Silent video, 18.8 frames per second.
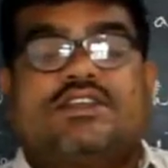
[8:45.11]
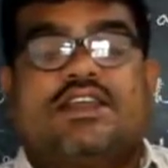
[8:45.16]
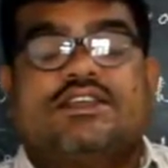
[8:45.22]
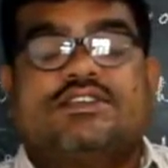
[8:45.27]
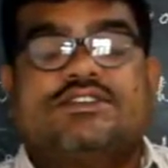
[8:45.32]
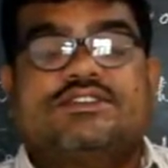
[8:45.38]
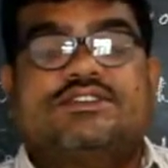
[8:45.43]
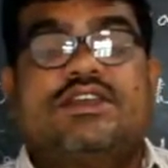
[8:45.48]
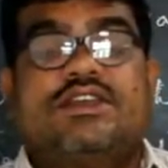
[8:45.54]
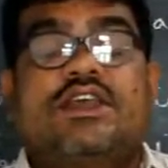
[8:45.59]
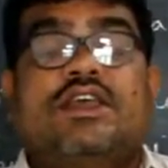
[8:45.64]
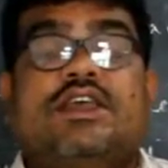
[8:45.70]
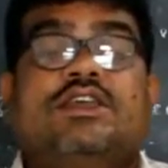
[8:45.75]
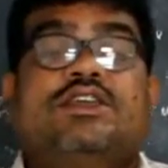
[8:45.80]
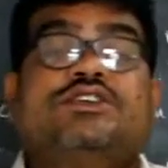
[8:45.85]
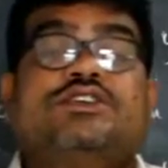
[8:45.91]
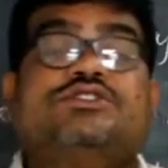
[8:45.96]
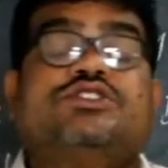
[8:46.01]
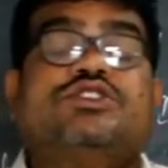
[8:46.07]
tense
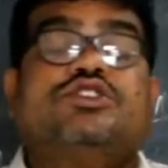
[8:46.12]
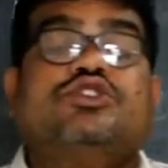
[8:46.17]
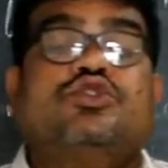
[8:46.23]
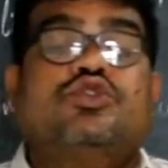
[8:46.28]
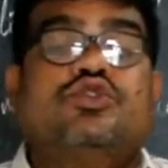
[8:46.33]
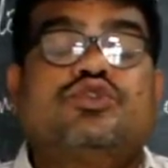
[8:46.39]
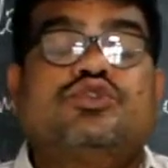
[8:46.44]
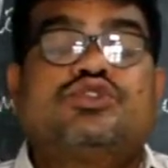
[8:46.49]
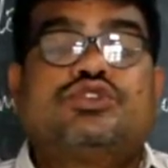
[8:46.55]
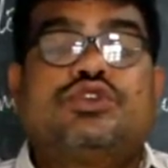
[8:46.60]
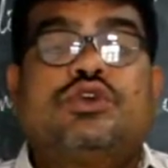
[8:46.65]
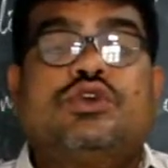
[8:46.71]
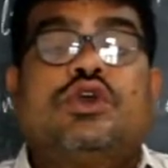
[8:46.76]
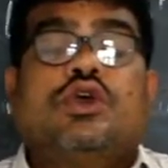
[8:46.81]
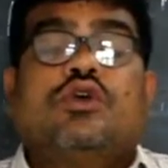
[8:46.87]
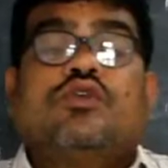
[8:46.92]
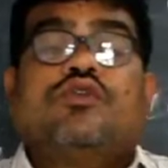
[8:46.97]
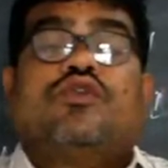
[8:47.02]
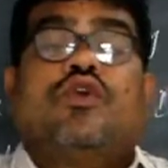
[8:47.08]
is
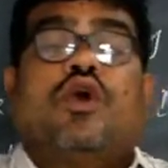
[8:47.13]
used